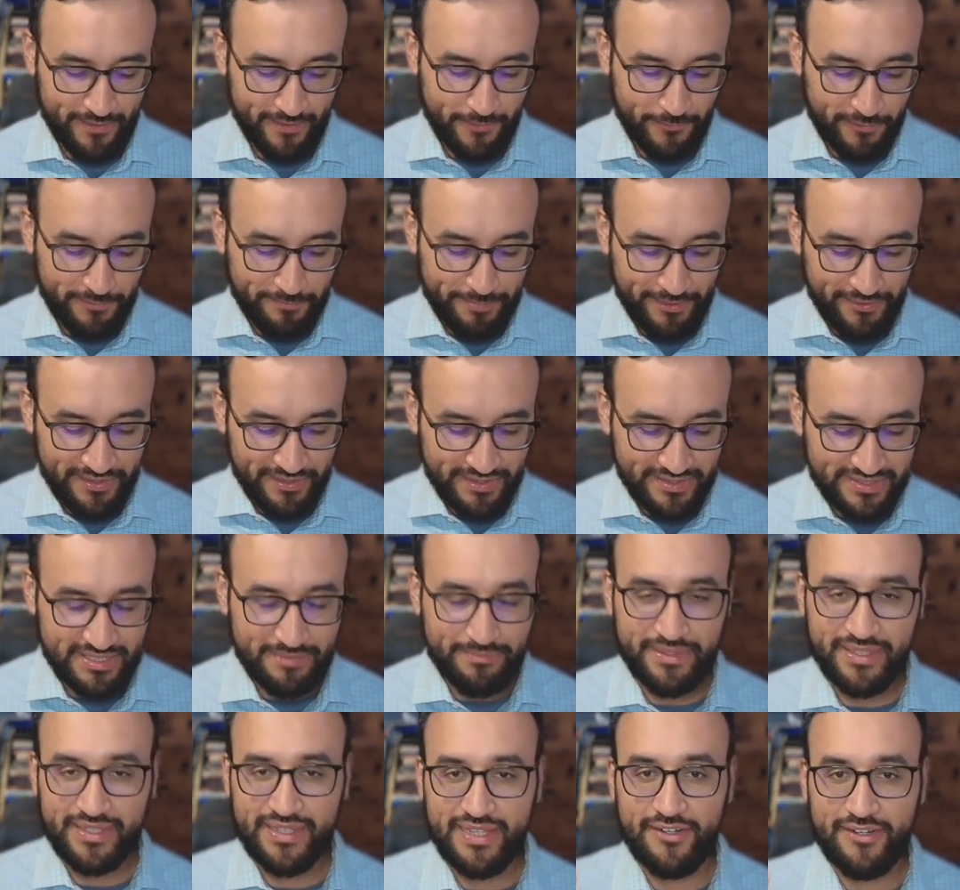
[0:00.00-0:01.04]
We're building
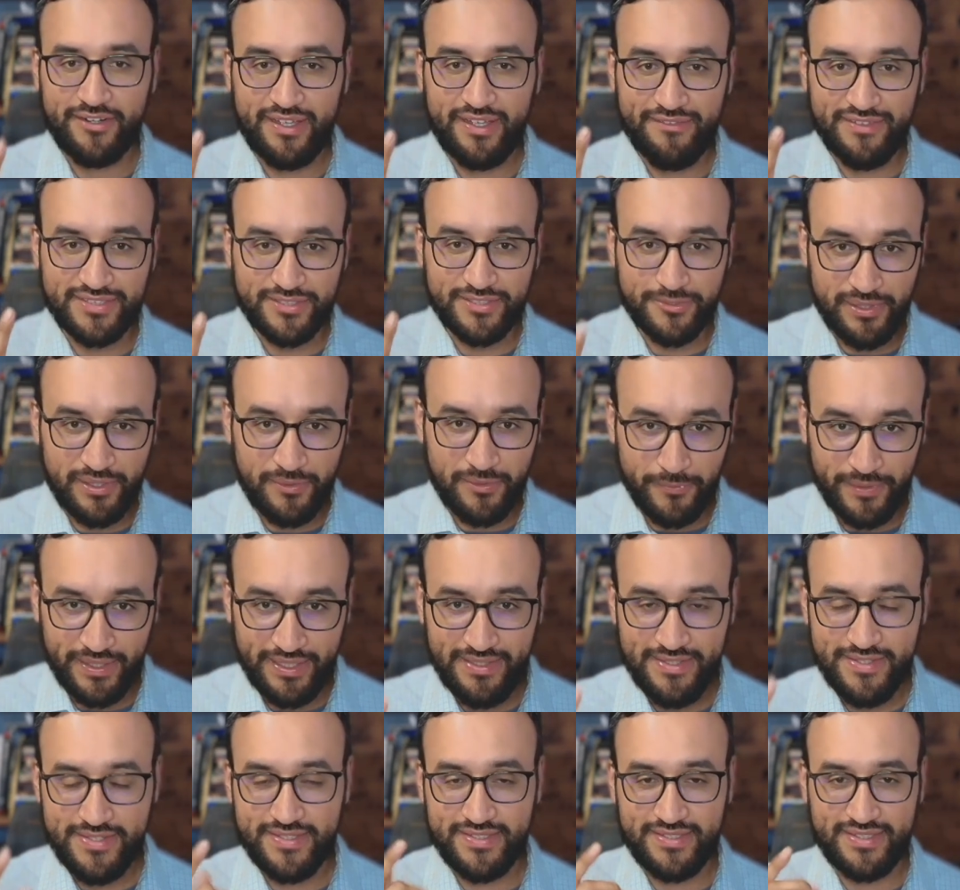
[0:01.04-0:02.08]
something that'll give us quick
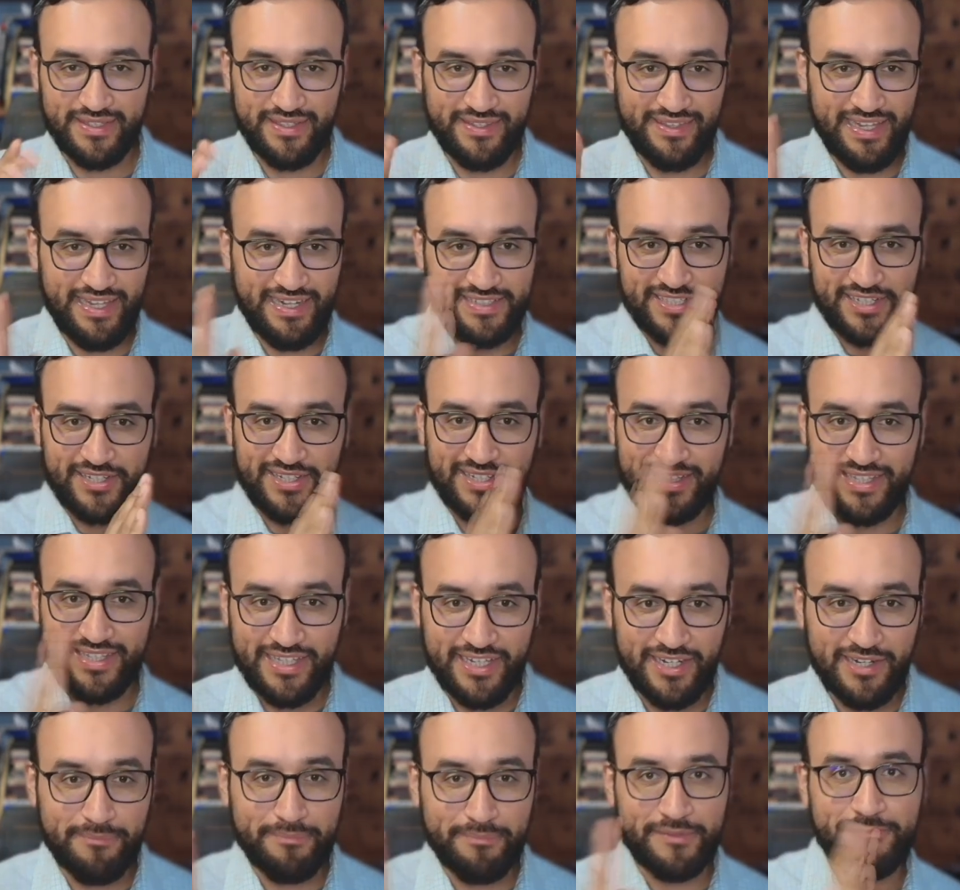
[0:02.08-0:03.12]
wins, that it's a
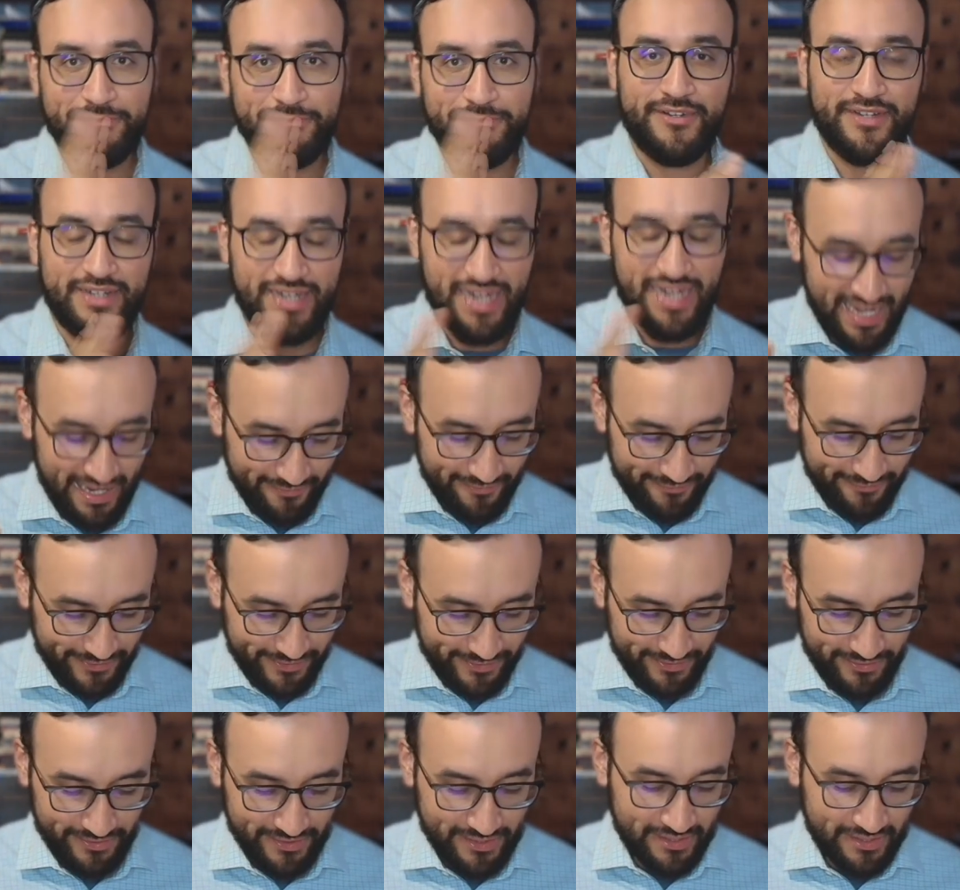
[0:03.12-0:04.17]
clear before and
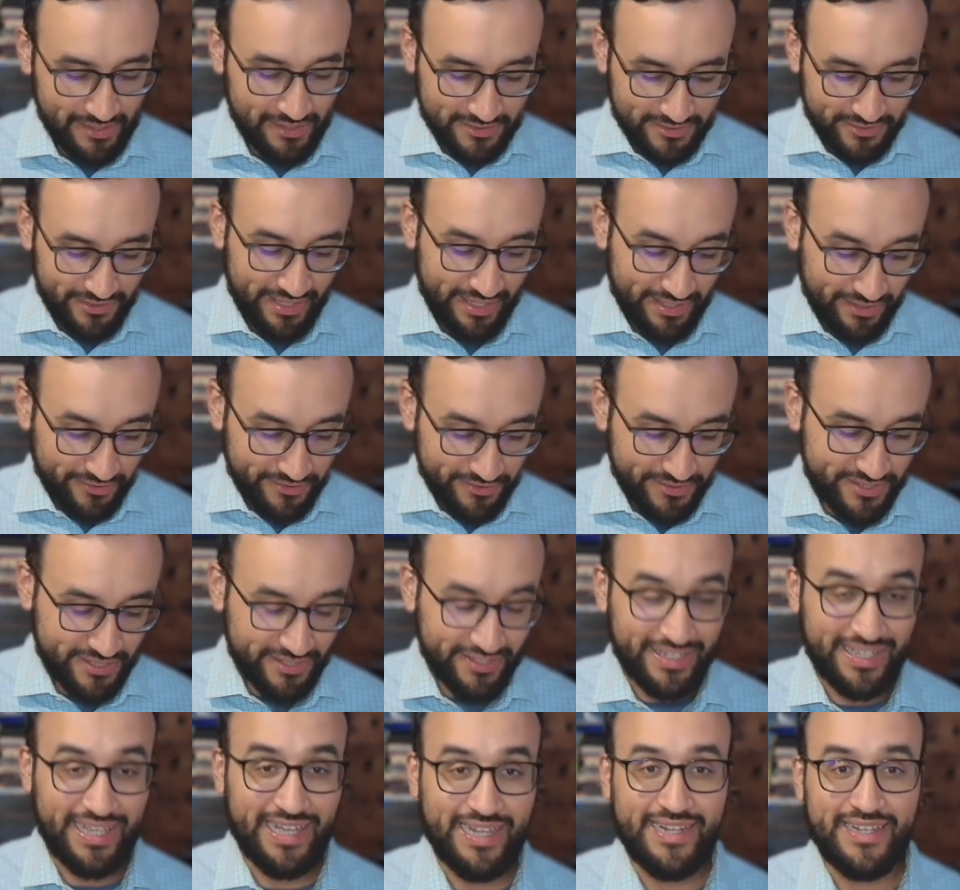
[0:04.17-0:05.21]
after, so that you
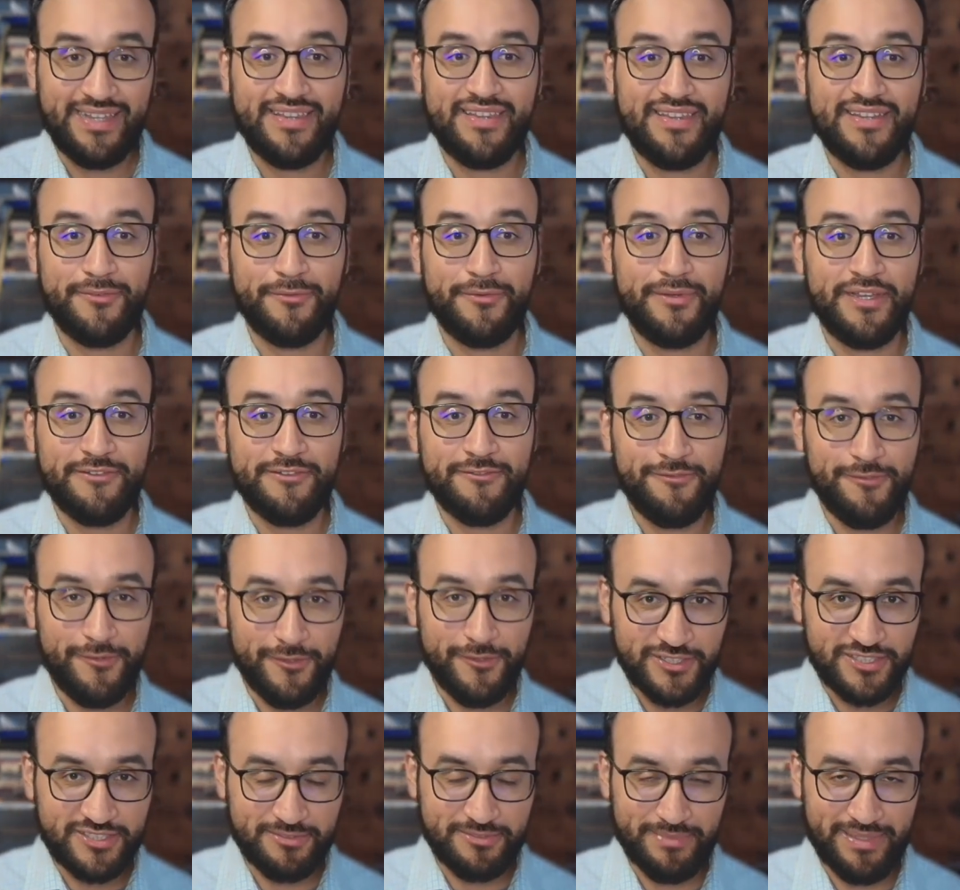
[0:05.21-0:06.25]
start getting the
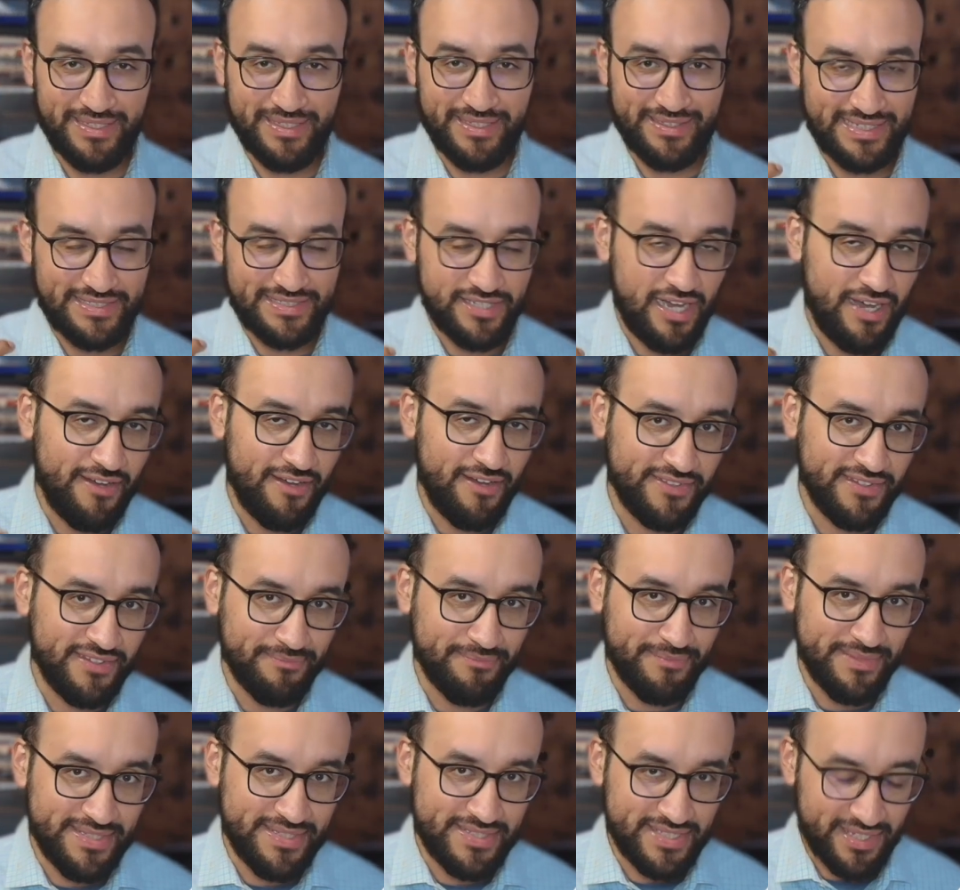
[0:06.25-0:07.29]
reinforcement that's
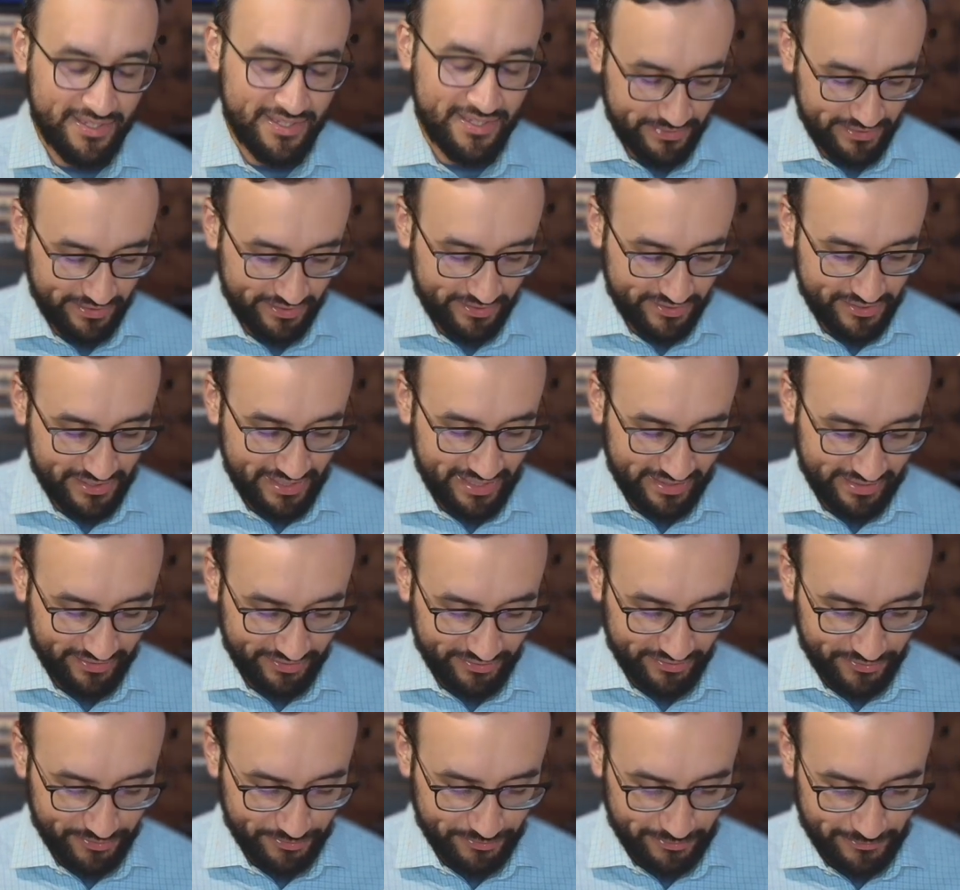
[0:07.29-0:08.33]
often missing when you're trying a
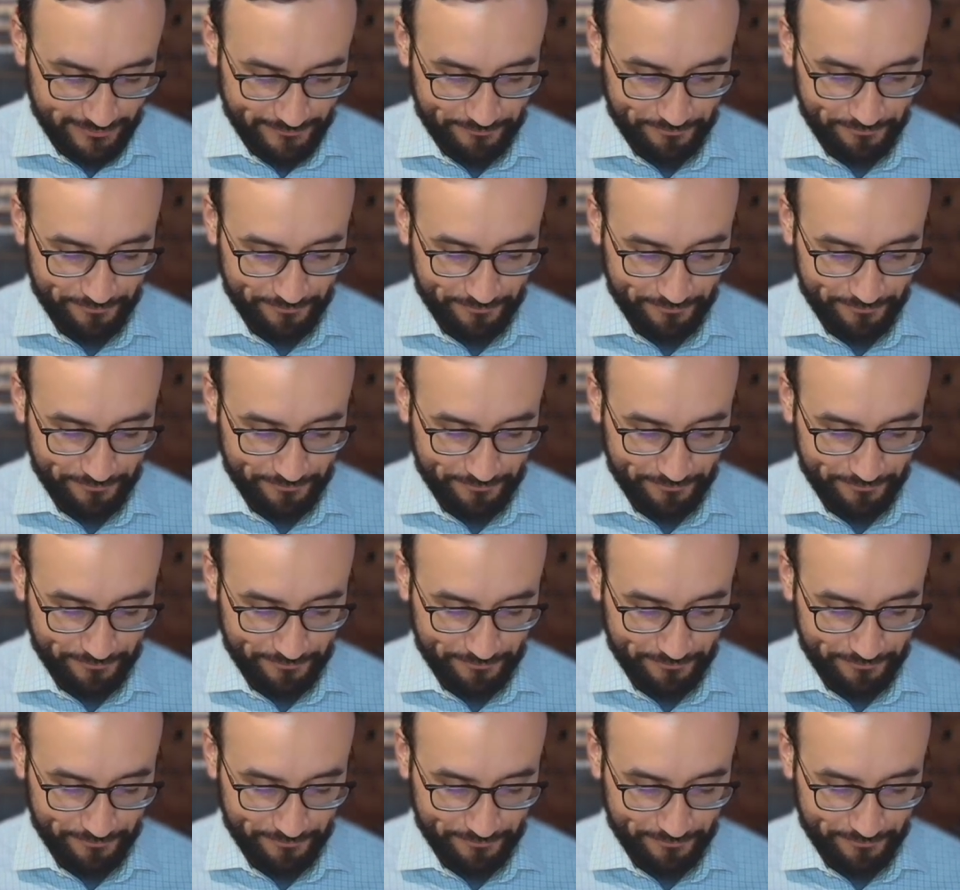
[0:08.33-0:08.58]
new tool.